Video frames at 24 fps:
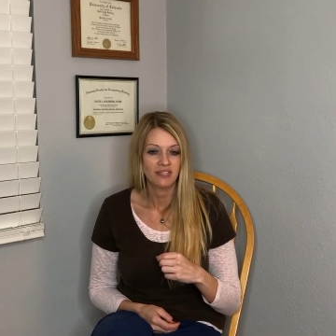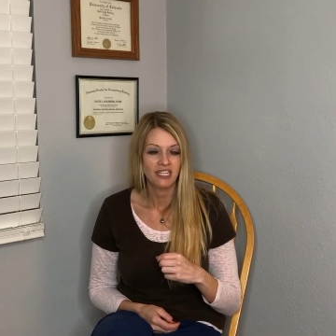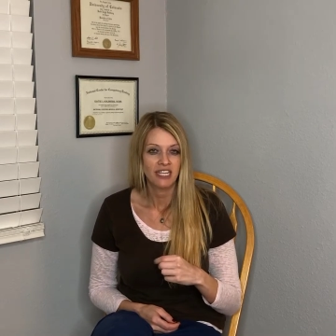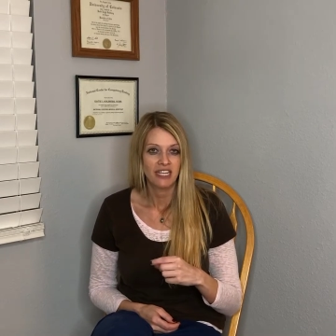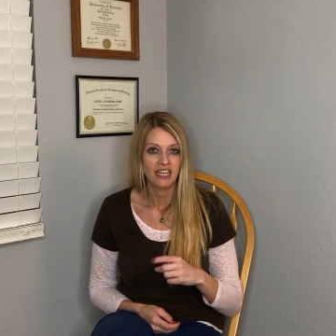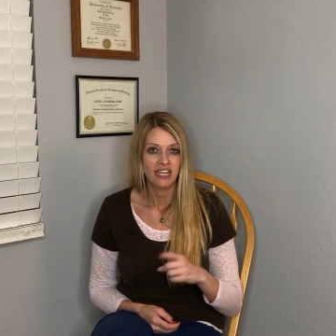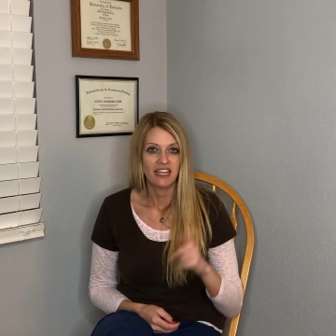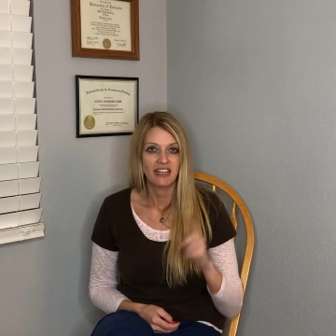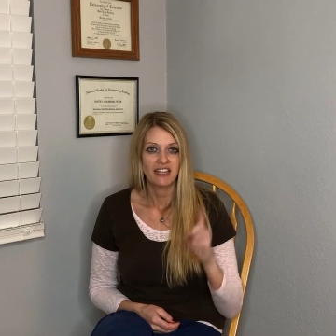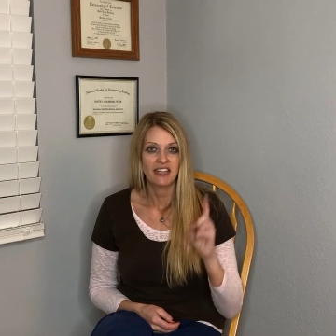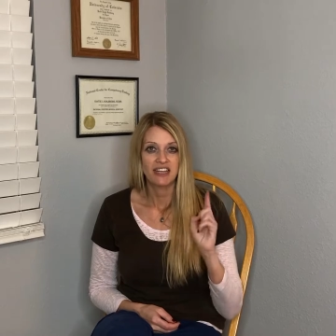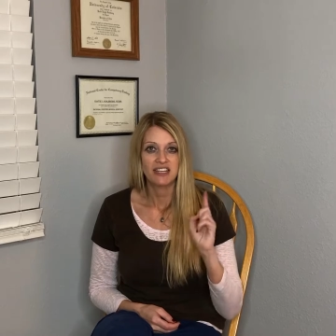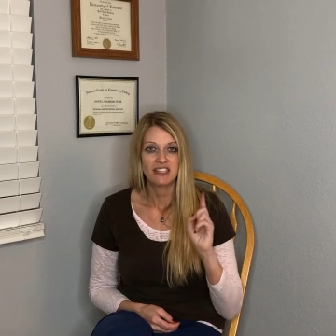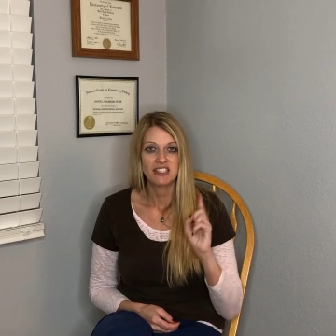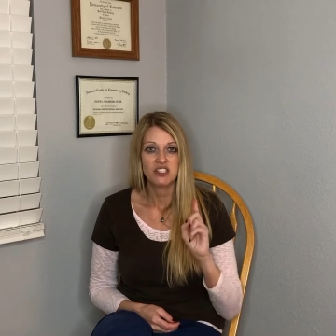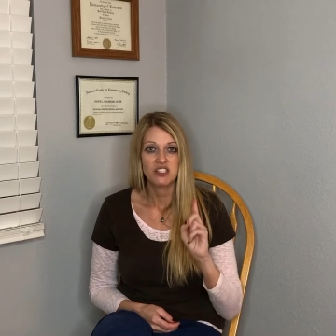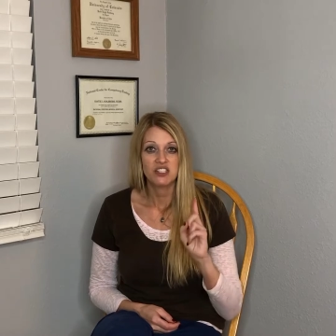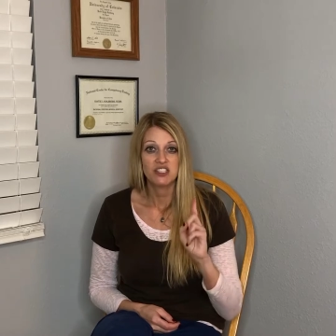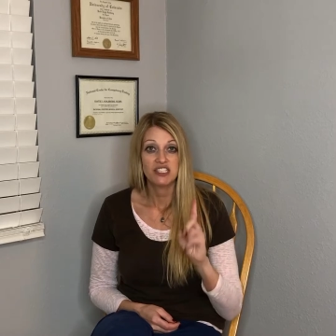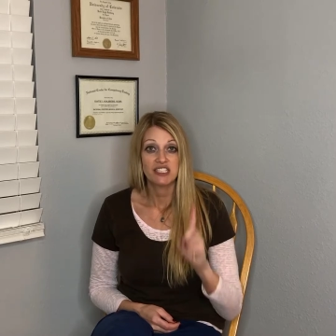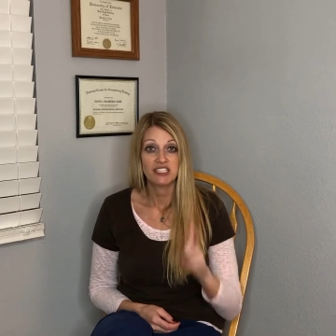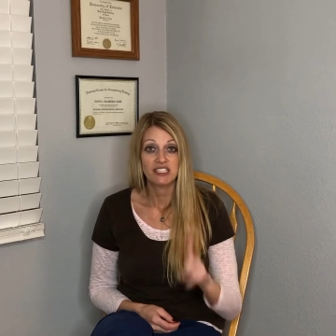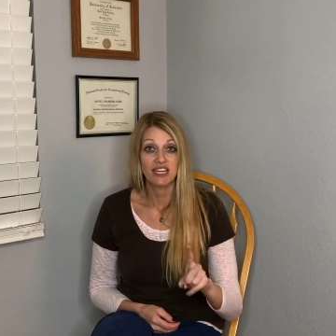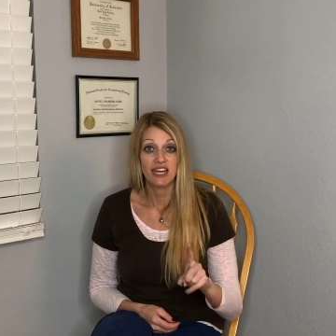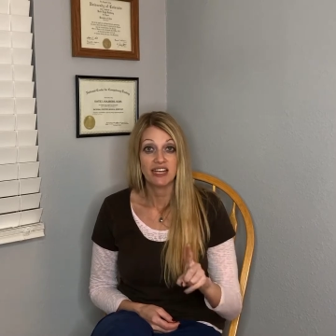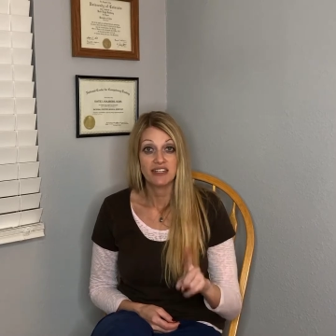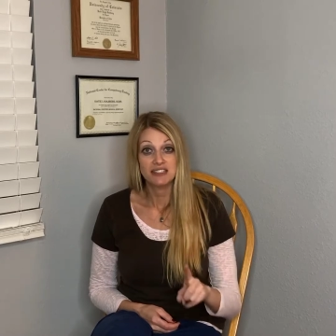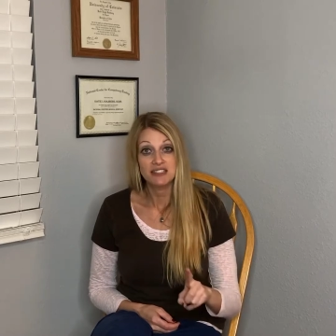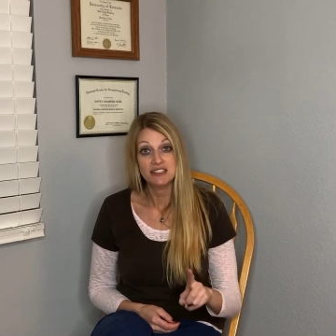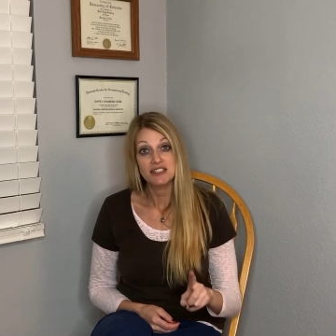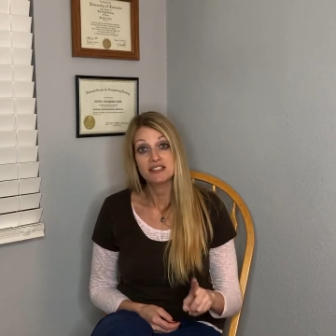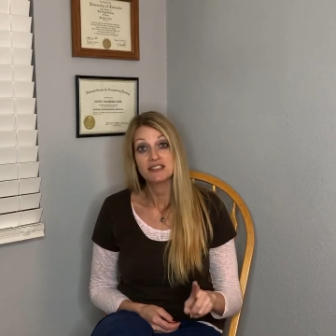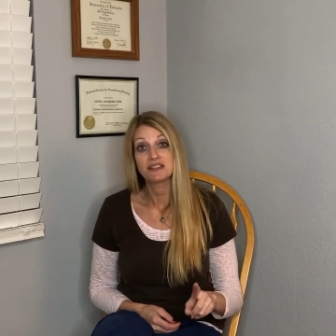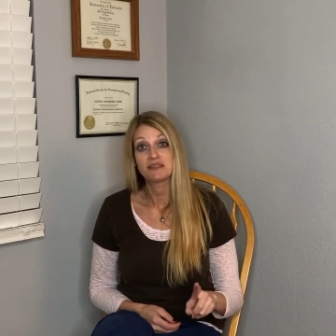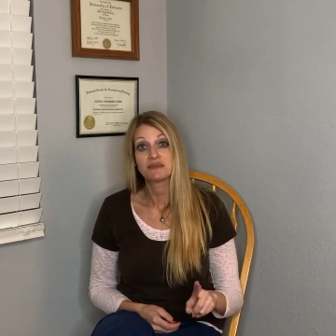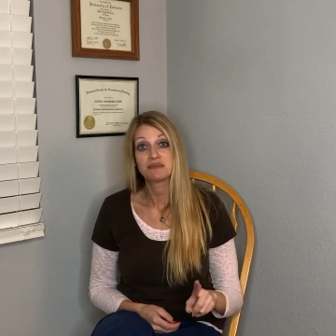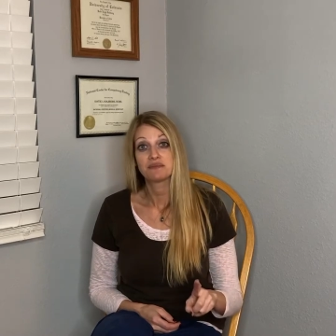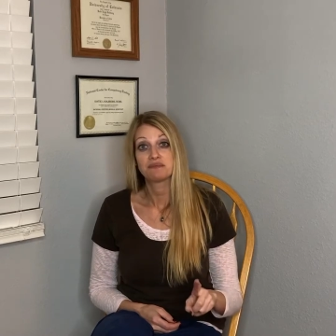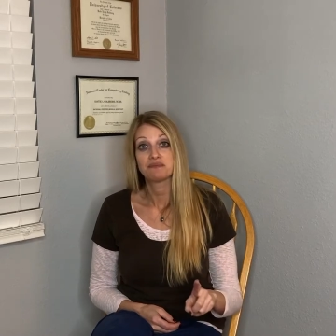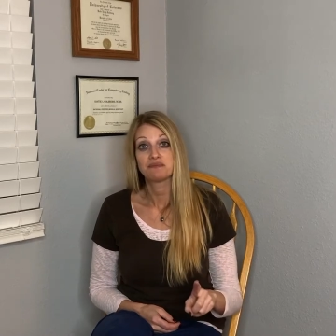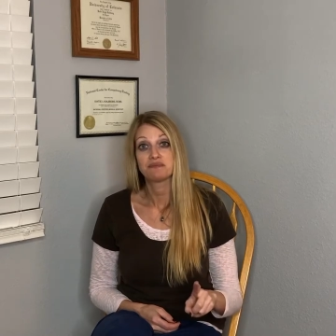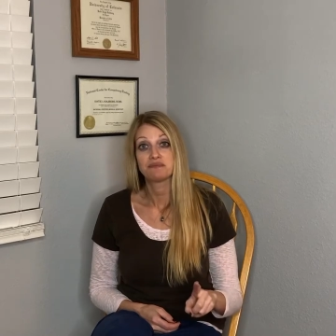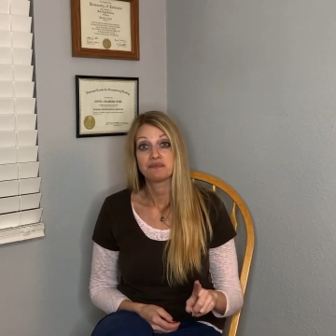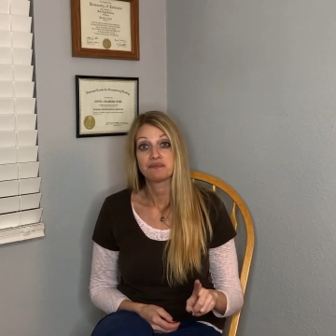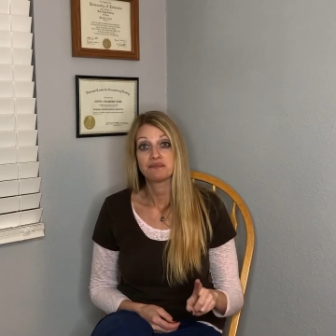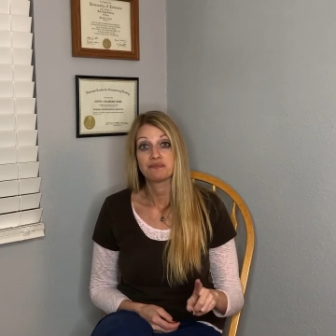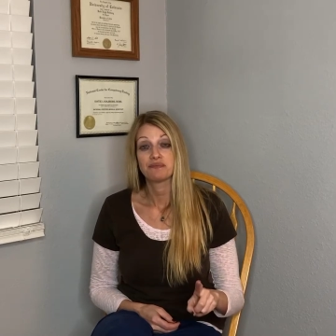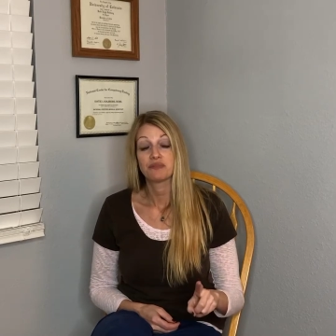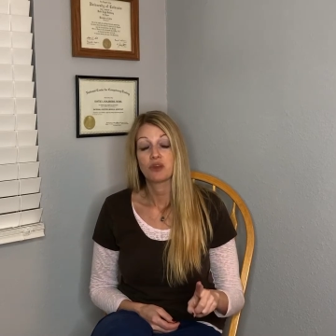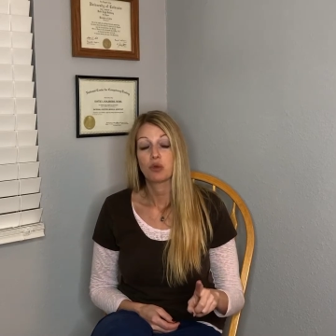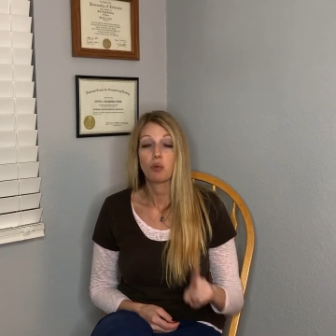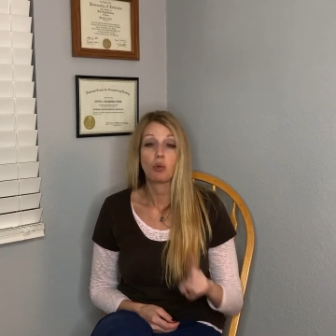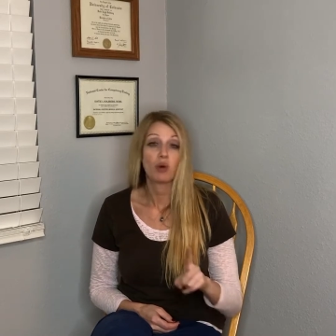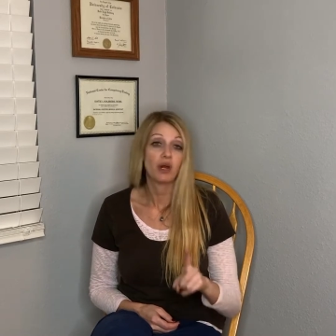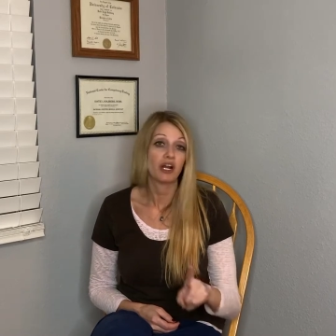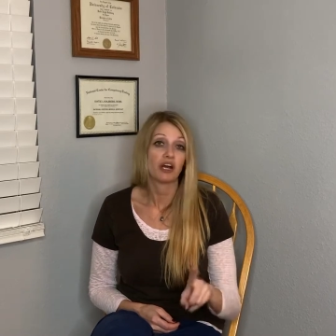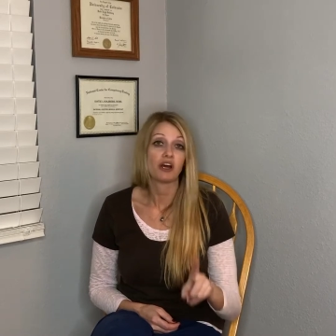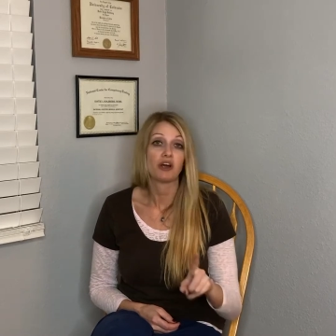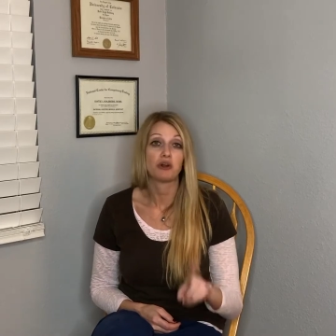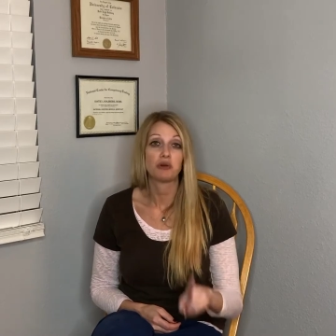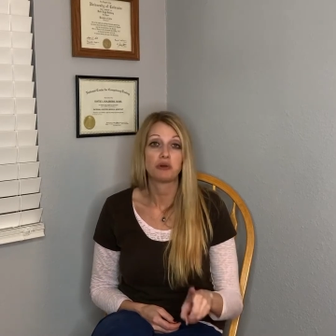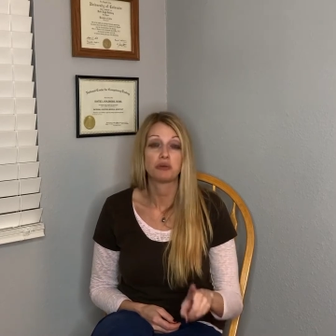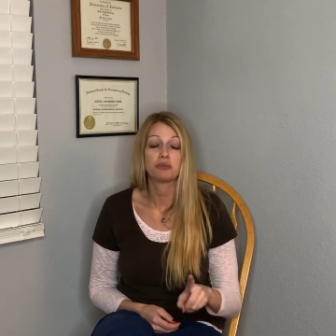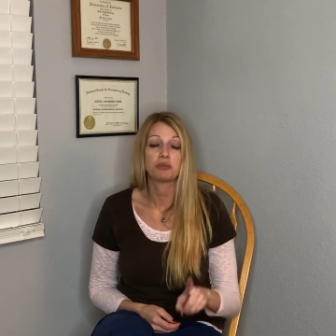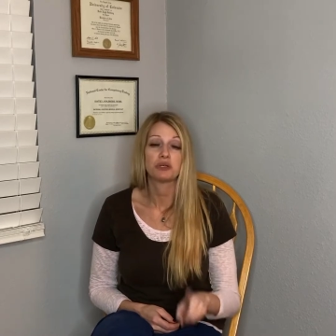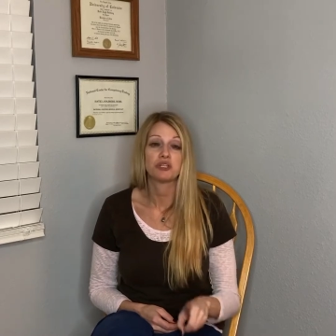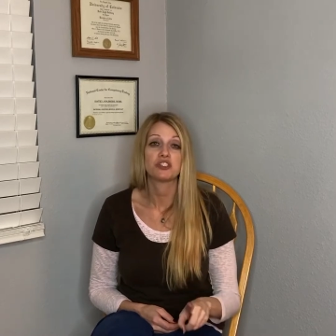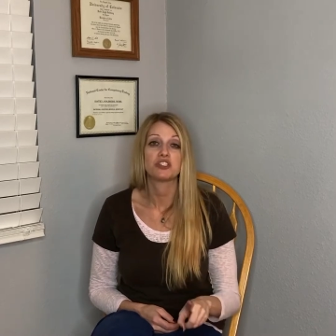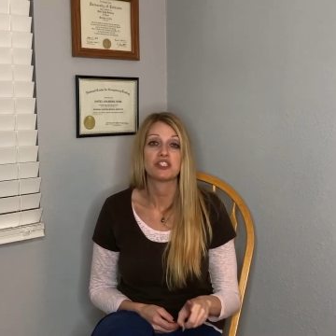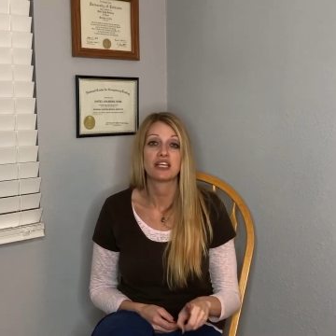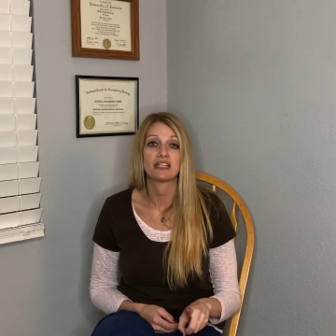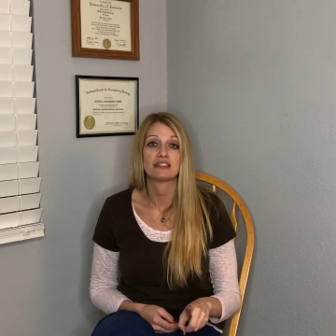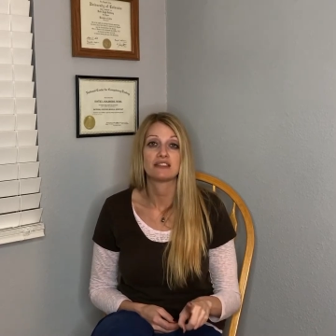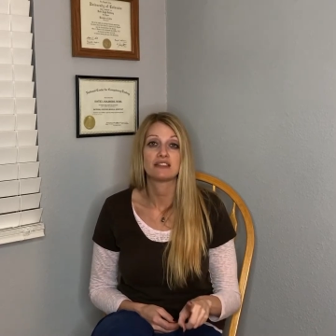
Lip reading: And the answer is yes, 100%.